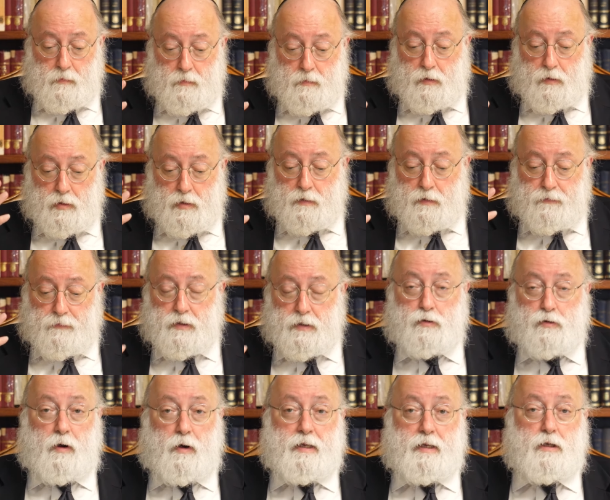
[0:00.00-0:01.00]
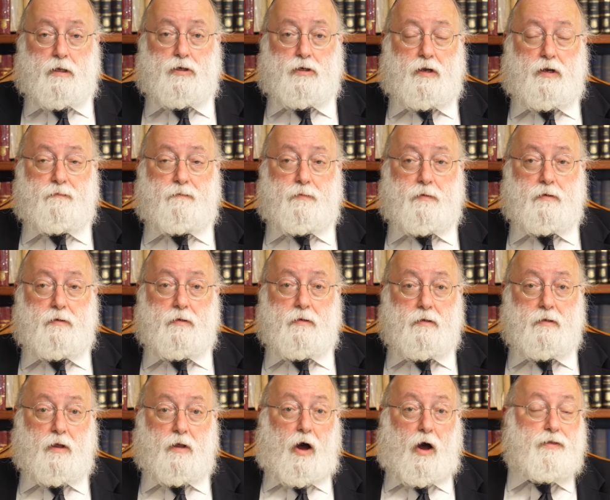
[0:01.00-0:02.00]
Because of this great achievement.
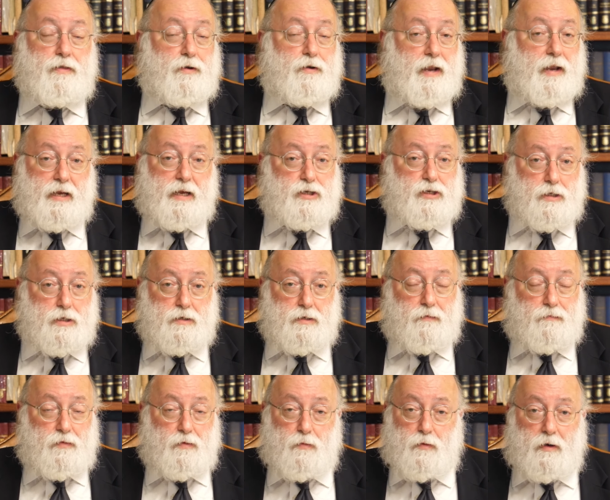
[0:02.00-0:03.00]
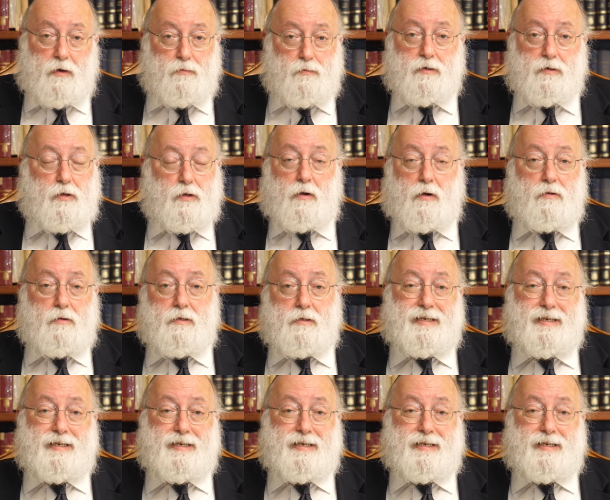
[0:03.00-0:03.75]
The other nations of the world were told,